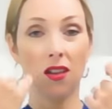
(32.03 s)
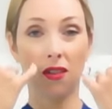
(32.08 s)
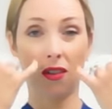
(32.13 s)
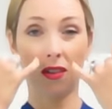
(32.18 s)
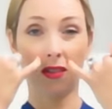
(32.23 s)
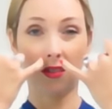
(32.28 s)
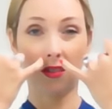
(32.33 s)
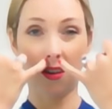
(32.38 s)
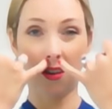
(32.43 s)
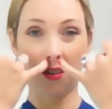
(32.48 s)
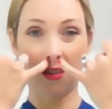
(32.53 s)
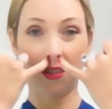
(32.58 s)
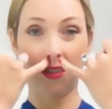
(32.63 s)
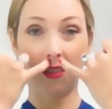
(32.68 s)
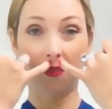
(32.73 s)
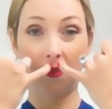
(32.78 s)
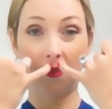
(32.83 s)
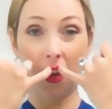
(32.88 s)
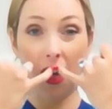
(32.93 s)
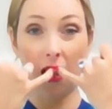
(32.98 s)
you can start to
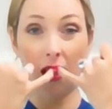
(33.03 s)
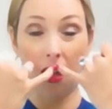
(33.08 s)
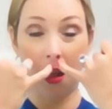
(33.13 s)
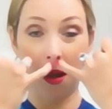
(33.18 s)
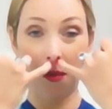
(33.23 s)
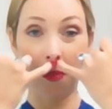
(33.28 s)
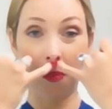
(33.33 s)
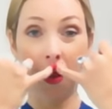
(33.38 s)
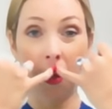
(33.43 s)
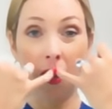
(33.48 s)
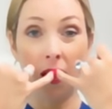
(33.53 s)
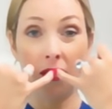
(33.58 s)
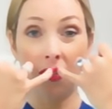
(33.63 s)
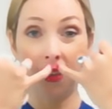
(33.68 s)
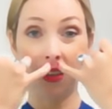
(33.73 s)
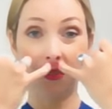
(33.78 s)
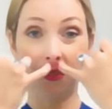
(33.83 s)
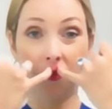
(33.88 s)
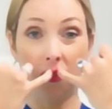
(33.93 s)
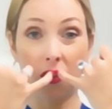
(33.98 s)
develop
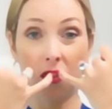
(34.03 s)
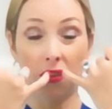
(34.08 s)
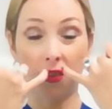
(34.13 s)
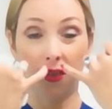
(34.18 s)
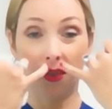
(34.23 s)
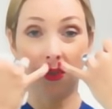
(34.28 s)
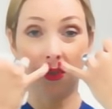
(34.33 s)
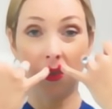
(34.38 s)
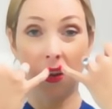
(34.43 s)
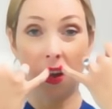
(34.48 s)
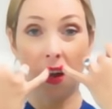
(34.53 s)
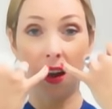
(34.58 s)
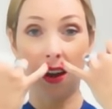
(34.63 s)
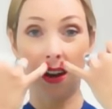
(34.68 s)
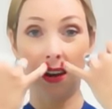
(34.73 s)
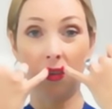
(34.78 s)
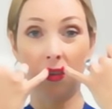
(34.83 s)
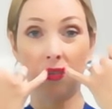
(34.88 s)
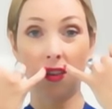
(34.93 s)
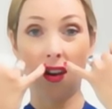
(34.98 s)
these vertical
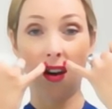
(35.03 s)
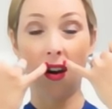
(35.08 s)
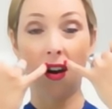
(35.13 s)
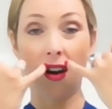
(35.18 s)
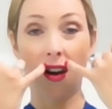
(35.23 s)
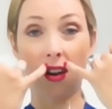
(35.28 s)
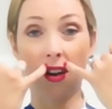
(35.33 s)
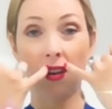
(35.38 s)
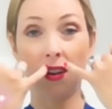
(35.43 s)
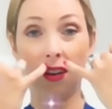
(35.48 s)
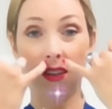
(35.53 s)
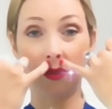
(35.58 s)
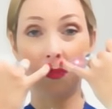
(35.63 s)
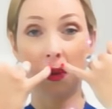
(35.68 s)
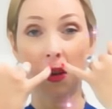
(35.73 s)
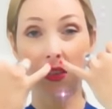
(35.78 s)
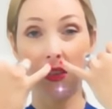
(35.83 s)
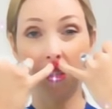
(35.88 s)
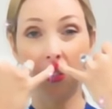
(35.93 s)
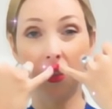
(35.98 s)
lines on
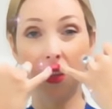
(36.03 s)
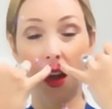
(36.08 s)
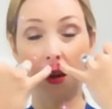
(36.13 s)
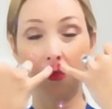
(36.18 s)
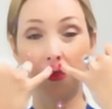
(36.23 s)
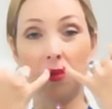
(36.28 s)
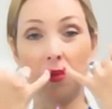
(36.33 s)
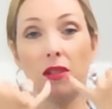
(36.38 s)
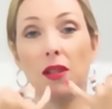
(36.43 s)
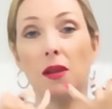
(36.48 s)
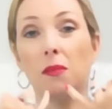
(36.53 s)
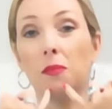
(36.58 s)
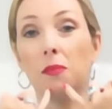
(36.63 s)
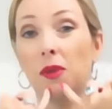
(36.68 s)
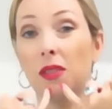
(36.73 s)
especially the upper lip,